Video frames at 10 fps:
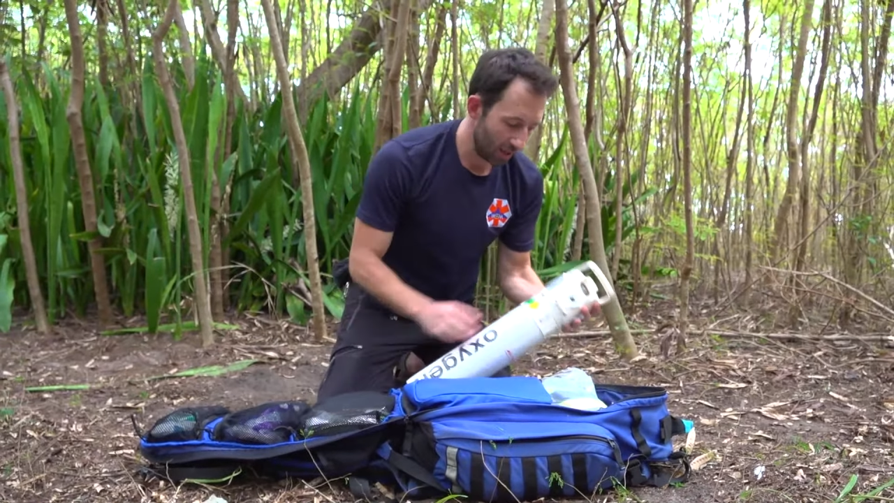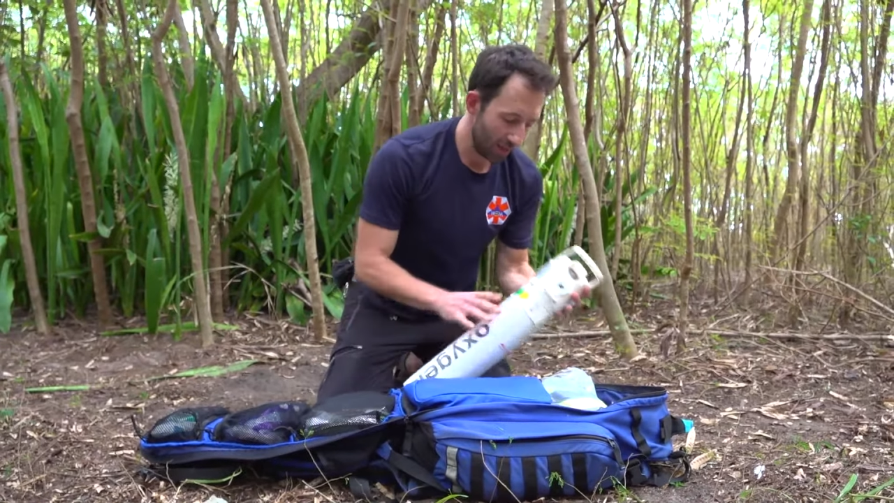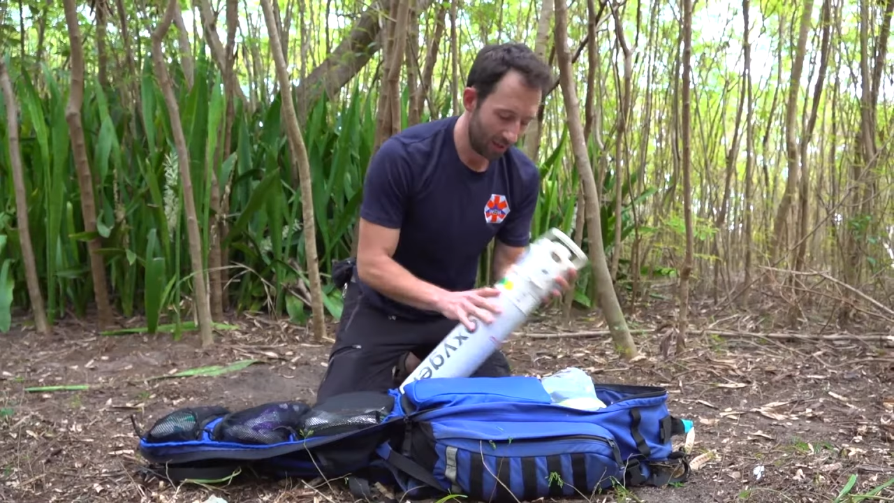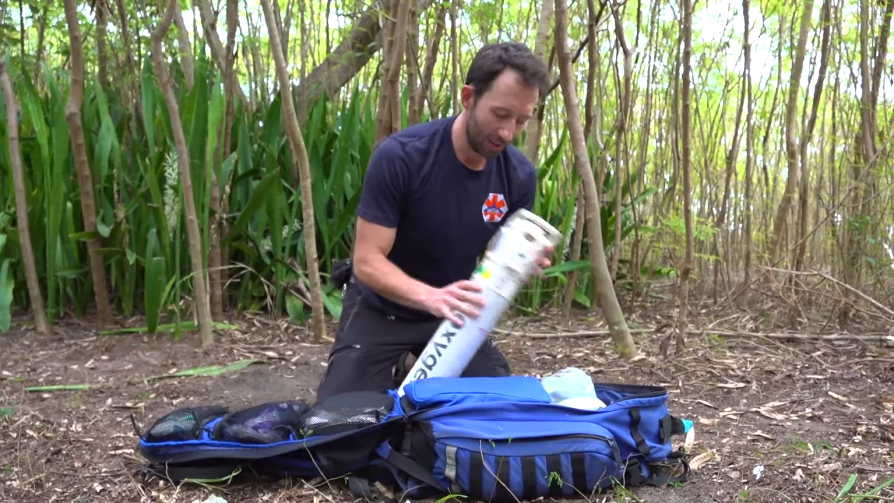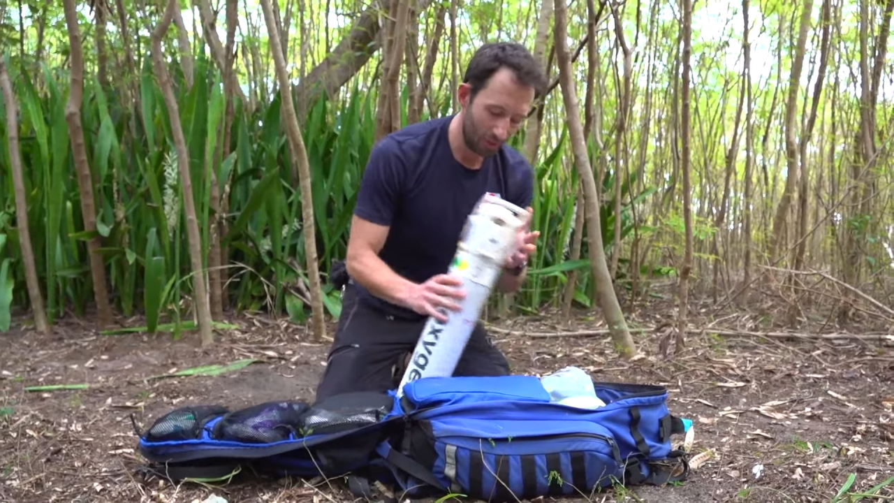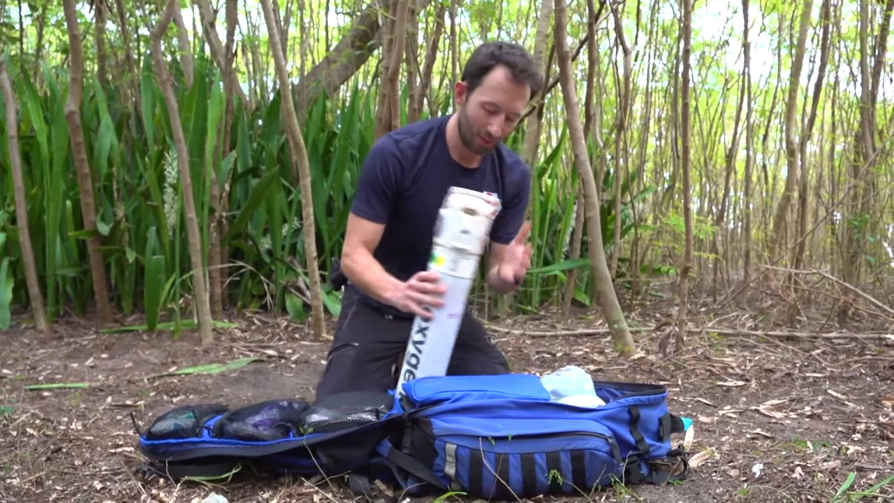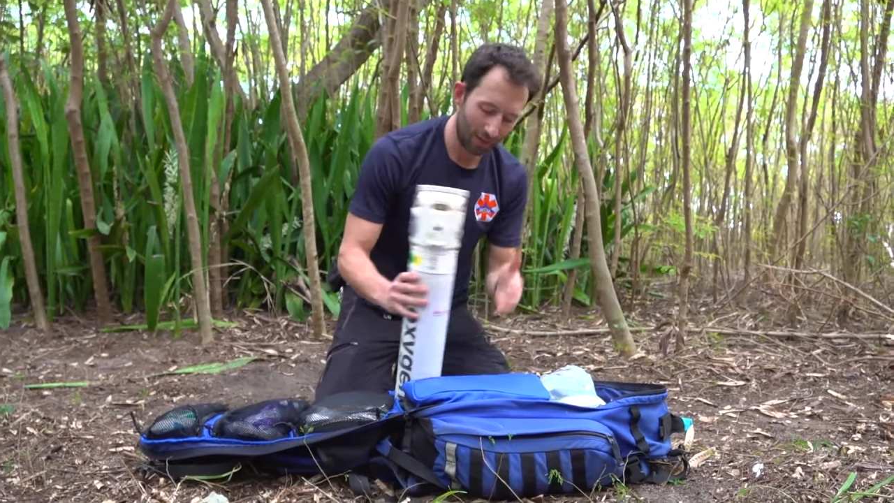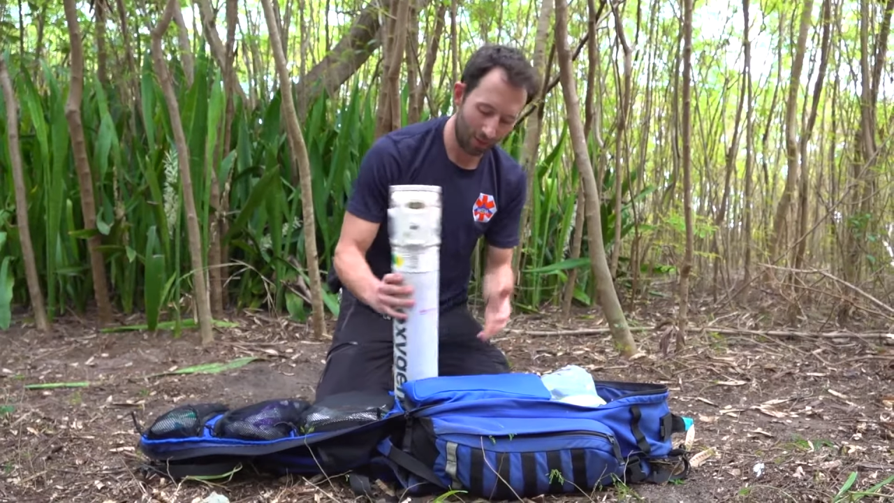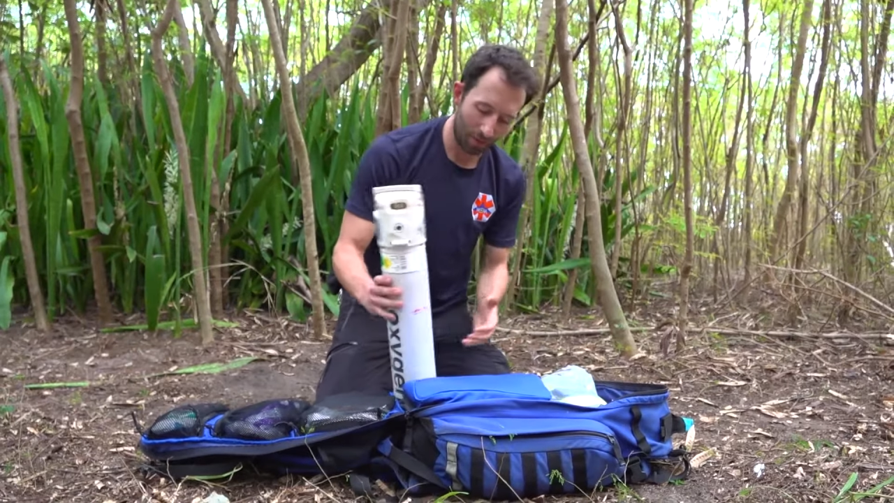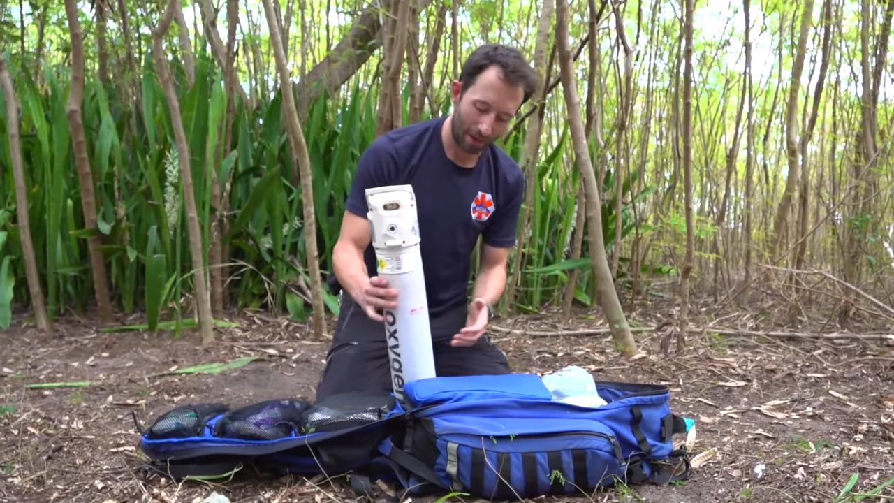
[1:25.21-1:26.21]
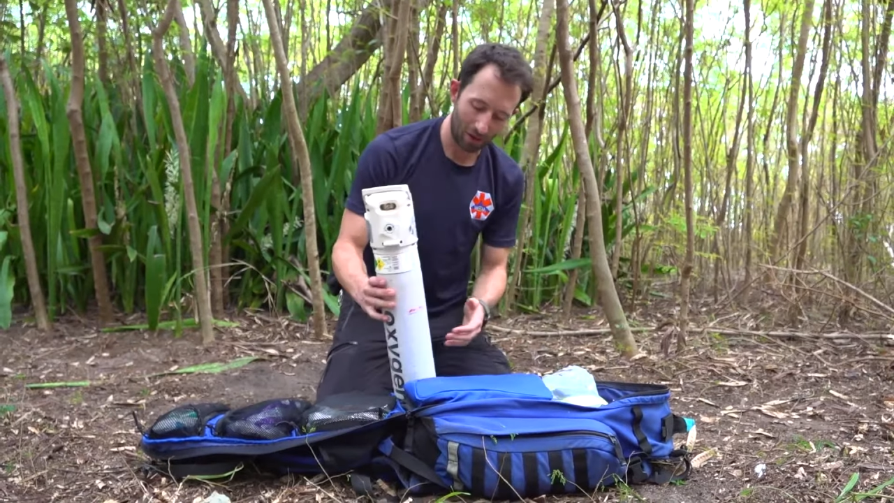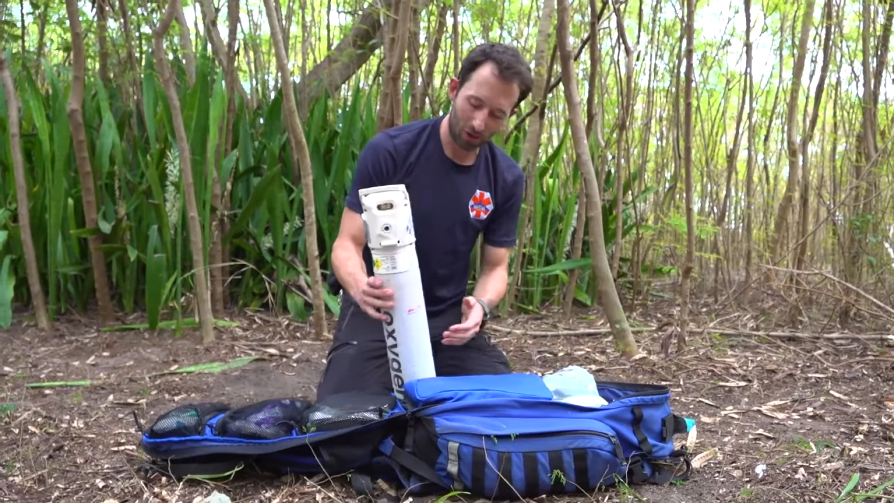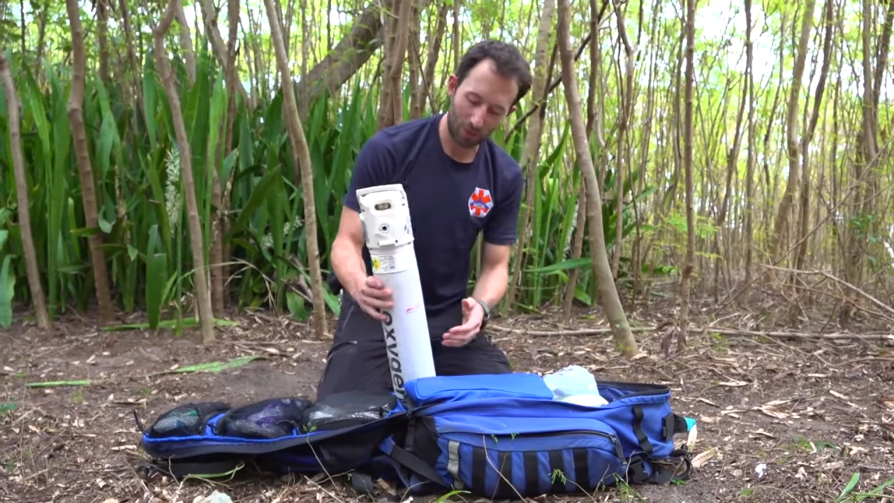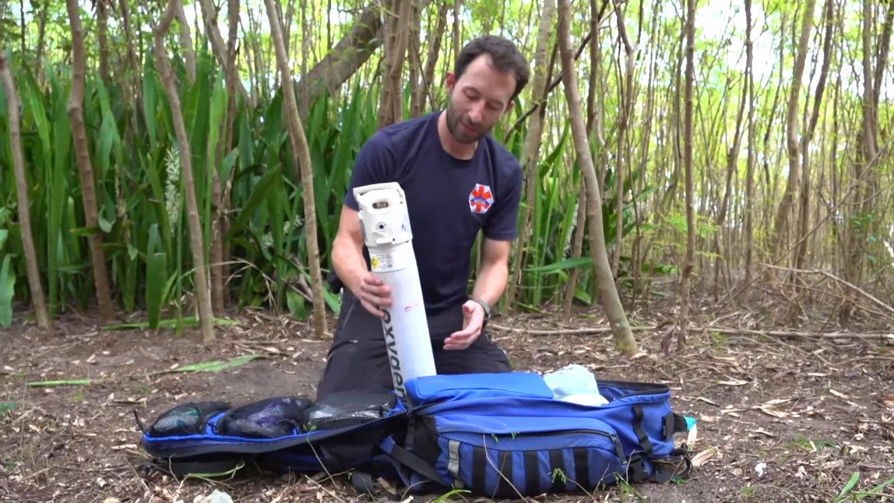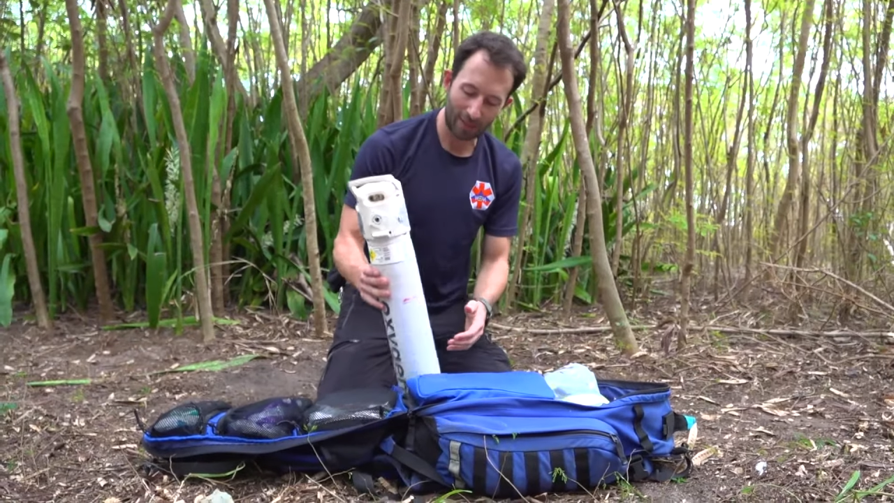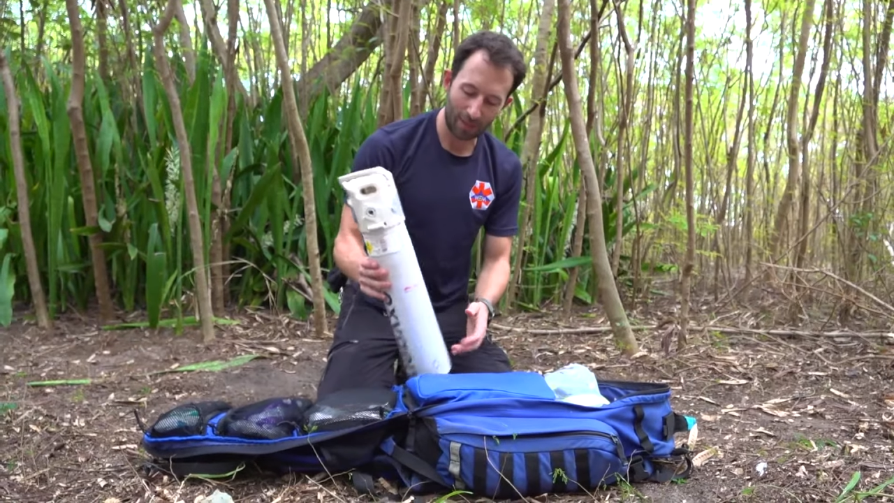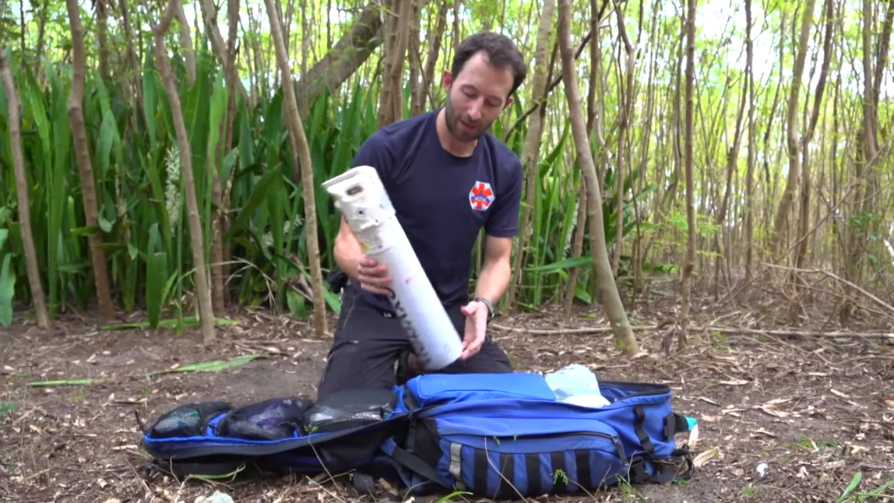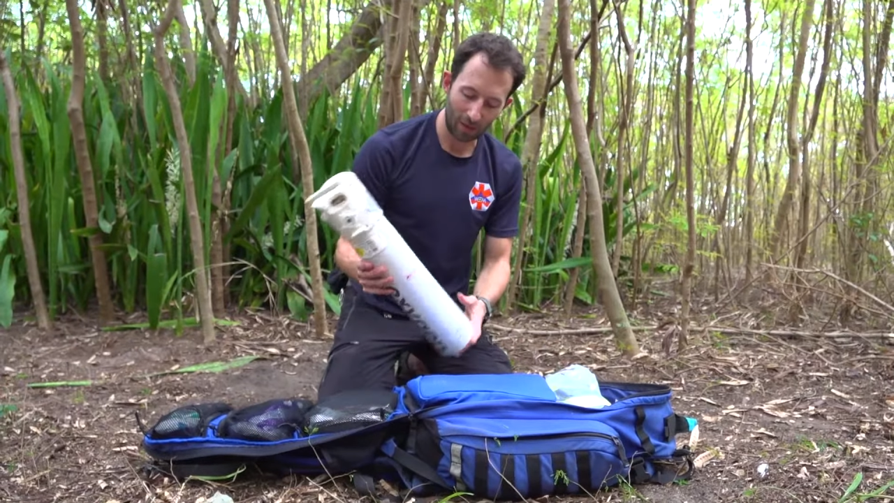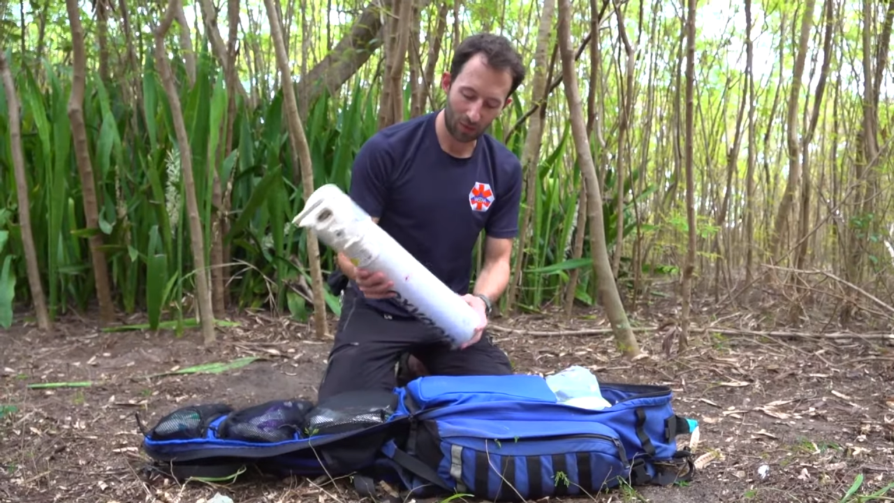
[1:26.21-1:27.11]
This would give about 20 minutes